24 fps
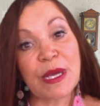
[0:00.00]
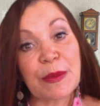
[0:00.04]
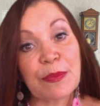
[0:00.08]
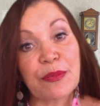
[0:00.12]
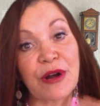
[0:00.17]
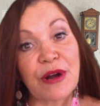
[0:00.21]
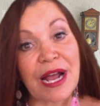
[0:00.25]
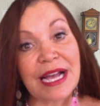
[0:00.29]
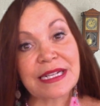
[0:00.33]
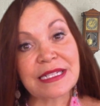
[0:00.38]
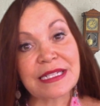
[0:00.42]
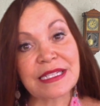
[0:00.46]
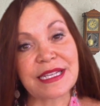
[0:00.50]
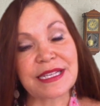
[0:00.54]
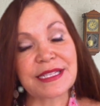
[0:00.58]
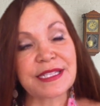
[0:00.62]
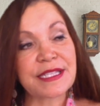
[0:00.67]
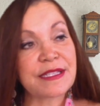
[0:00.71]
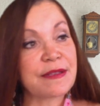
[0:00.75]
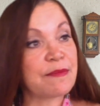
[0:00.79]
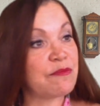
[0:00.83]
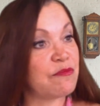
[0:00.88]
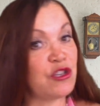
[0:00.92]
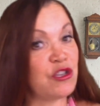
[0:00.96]

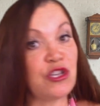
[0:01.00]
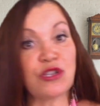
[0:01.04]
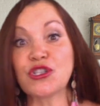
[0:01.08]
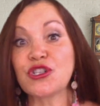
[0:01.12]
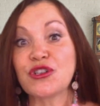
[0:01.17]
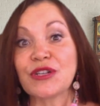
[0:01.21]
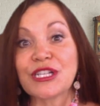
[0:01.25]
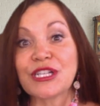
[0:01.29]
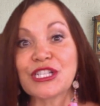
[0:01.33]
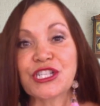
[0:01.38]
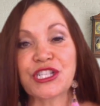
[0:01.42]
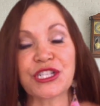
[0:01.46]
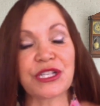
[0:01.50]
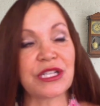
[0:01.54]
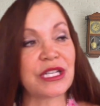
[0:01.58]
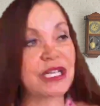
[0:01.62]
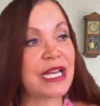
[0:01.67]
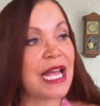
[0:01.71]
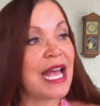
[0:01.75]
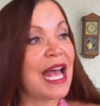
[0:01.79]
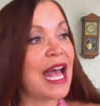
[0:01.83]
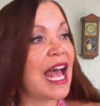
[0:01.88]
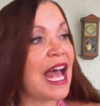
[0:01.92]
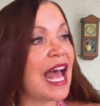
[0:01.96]
practice, nutrition,
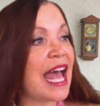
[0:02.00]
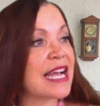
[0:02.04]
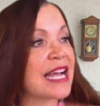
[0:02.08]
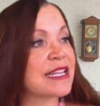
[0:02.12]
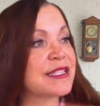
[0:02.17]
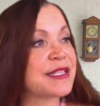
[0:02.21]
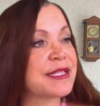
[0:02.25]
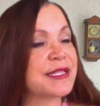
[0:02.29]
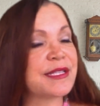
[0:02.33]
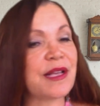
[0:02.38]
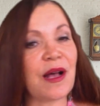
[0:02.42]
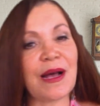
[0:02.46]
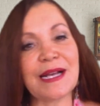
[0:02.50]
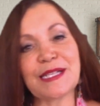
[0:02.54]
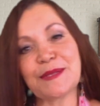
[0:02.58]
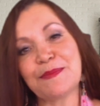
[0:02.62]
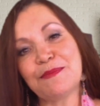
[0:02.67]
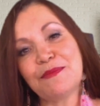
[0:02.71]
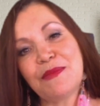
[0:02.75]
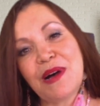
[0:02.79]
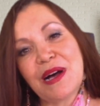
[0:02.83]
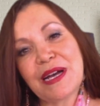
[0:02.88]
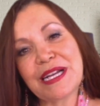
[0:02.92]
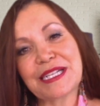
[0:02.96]
exercise,
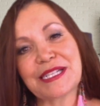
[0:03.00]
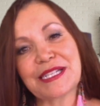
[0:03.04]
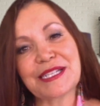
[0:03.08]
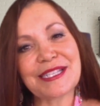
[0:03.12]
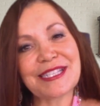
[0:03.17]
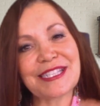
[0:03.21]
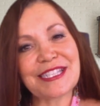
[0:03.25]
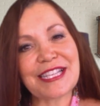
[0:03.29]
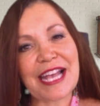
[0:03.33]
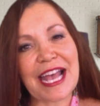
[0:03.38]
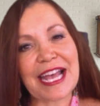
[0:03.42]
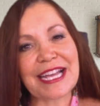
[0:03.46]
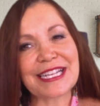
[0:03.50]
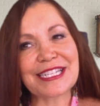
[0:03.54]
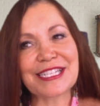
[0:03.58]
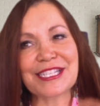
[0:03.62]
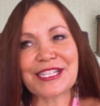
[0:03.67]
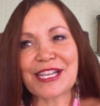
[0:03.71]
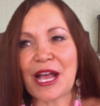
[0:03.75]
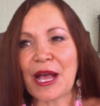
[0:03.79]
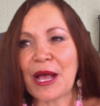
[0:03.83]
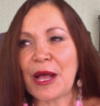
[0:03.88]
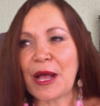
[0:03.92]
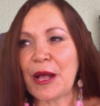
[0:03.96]
mindset,
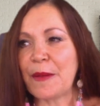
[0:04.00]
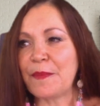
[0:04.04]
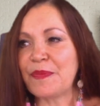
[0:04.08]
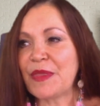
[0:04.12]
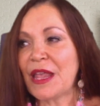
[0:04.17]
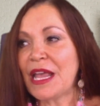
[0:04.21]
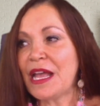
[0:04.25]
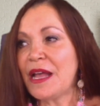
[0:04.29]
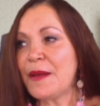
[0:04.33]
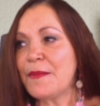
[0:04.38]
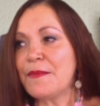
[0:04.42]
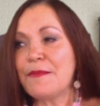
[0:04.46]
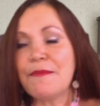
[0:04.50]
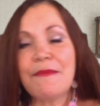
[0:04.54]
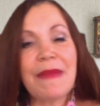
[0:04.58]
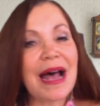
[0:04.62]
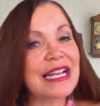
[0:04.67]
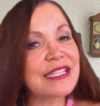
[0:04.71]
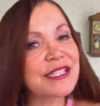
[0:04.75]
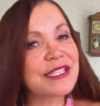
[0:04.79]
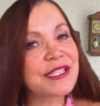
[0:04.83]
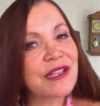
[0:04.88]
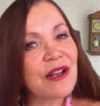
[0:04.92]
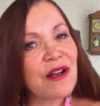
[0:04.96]

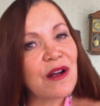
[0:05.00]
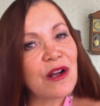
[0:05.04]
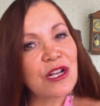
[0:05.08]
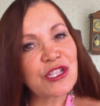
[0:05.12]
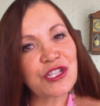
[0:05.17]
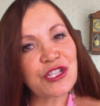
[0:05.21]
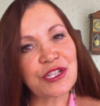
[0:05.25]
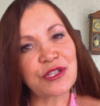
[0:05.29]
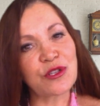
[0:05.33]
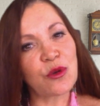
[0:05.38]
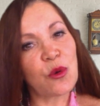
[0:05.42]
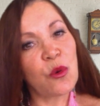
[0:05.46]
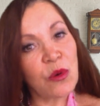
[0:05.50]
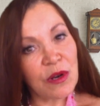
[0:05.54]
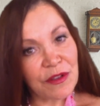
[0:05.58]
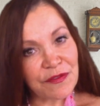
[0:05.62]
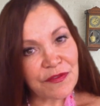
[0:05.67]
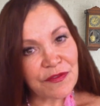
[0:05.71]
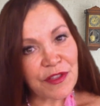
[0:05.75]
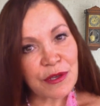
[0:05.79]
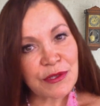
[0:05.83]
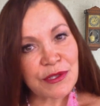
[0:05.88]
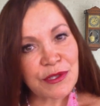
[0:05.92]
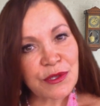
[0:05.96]
massage, and all of
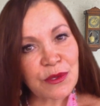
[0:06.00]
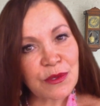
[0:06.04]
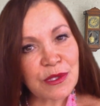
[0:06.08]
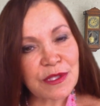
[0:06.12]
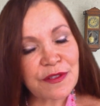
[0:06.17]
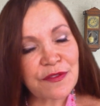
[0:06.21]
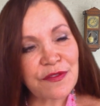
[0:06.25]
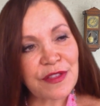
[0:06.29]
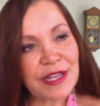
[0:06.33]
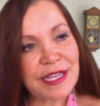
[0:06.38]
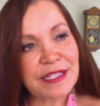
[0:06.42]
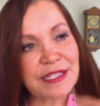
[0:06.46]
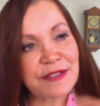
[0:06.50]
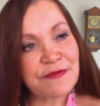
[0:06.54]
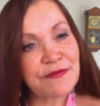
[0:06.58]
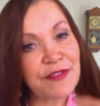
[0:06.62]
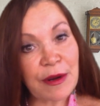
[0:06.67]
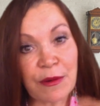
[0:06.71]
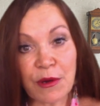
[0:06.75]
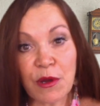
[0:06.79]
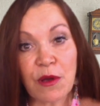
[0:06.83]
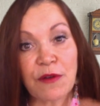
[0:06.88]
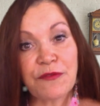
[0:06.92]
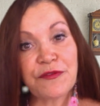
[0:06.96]
those sorts of things,
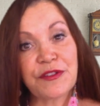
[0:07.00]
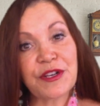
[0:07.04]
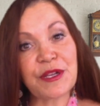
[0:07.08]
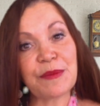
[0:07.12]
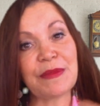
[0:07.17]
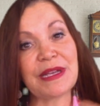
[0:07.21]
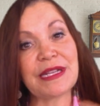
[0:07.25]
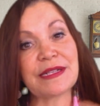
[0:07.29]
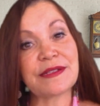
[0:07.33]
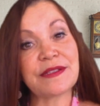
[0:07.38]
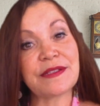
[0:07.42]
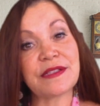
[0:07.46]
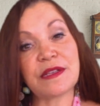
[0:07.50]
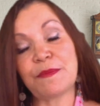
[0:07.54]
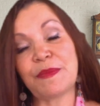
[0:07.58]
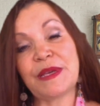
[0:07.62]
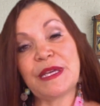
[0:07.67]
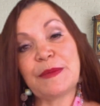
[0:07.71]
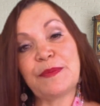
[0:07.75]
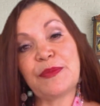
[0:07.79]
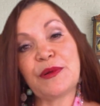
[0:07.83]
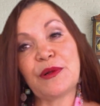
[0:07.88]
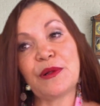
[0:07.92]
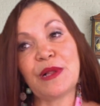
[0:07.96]
very often it means that
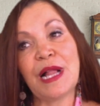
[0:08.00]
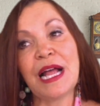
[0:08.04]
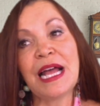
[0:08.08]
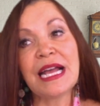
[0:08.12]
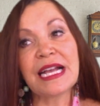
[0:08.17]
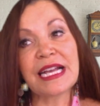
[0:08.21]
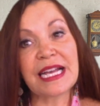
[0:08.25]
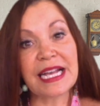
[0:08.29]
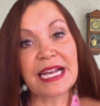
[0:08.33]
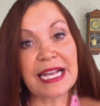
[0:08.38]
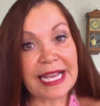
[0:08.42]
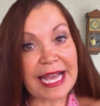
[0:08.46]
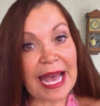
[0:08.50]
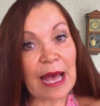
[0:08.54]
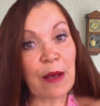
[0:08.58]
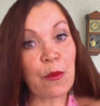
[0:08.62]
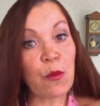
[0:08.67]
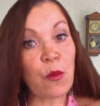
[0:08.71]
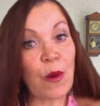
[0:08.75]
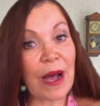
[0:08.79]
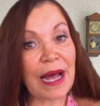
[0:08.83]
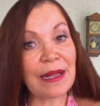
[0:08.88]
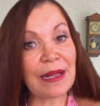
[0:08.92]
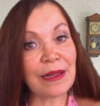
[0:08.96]
people can get
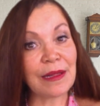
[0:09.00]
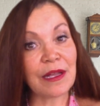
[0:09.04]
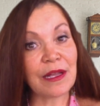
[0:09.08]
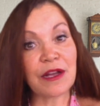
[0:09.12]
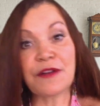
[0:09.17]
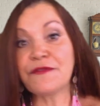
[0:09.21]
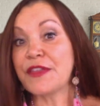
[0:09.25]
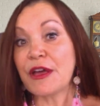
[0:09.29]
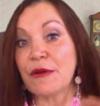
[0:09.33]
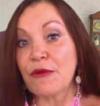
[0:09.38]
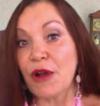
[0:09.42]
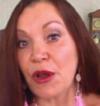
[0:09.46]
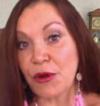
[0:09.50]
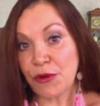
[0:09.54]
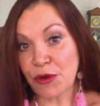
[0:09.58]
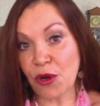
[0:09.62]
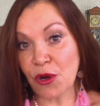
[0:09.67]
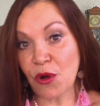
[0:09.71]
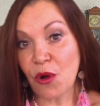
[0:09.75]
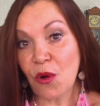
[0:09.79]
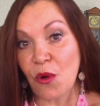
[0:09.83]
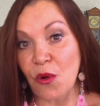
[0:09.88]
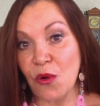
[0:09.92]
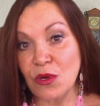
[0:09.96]
well of their own
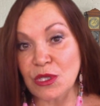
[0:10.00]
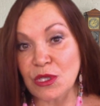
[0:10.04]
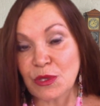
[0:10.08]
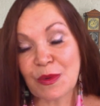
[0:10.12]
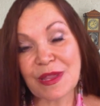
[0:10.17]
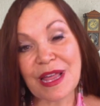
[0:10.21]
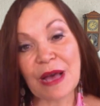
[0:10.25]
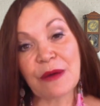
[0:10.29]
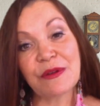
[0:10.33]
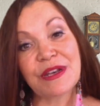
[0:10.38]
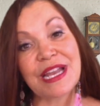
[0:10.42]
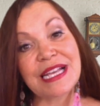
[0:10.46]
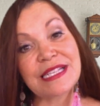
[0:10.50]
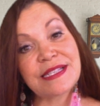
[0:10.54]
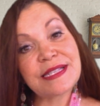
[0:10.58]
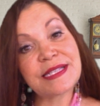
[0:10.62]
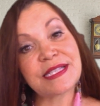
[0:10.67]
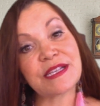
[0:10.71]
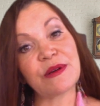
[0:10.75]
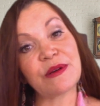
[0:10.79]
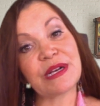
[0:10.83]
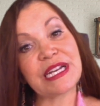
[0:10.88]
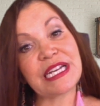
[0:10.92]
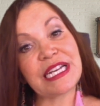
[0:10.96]
accord without
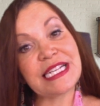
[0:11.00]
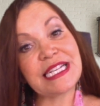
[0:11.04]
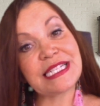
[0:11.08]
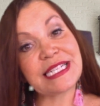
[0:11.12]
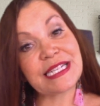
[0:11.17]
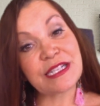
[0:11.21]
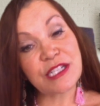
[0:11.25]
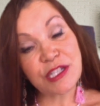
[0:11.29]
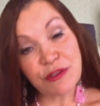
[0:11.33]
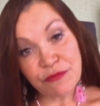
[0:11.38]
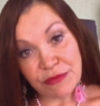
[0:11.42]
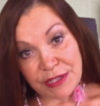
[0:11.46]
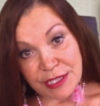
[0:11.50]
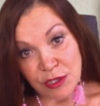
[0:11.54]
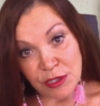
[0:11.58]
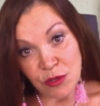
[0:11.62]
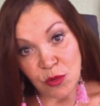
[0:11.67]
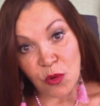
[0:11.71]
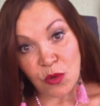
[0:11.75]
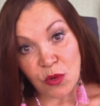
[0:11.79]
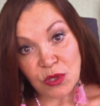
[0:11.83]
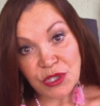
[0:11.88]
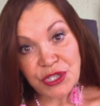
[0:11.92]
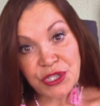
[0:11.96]
necessarily needing to
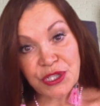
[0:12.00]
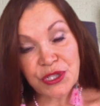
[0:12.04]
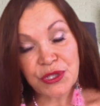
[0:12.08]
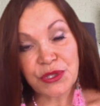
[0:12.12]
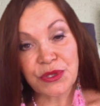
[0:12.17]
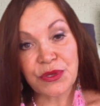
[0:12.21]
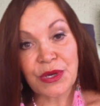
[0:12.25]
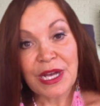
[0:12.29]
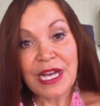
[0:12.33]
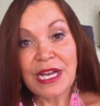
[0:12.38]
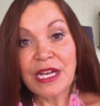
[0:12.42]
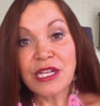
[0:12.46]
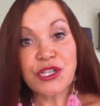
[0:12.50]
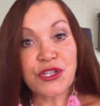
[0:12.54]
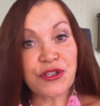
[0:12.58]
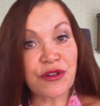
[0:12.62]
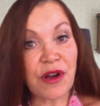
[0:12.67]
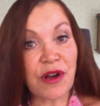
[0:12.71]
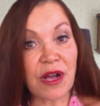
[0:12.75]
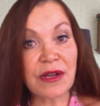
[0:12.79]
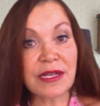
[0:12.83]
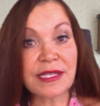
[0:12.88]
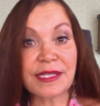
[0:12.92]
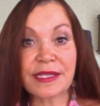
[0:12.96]
resort to
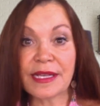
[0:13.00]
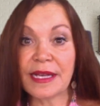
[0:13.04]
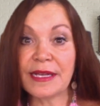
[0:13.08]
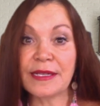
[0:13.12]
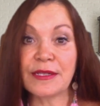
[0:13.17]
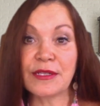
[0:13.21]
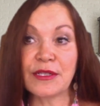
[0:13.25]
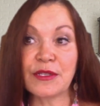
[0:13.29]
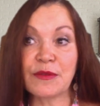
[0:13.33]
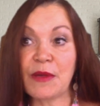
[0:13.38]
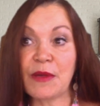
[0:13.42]
drugs and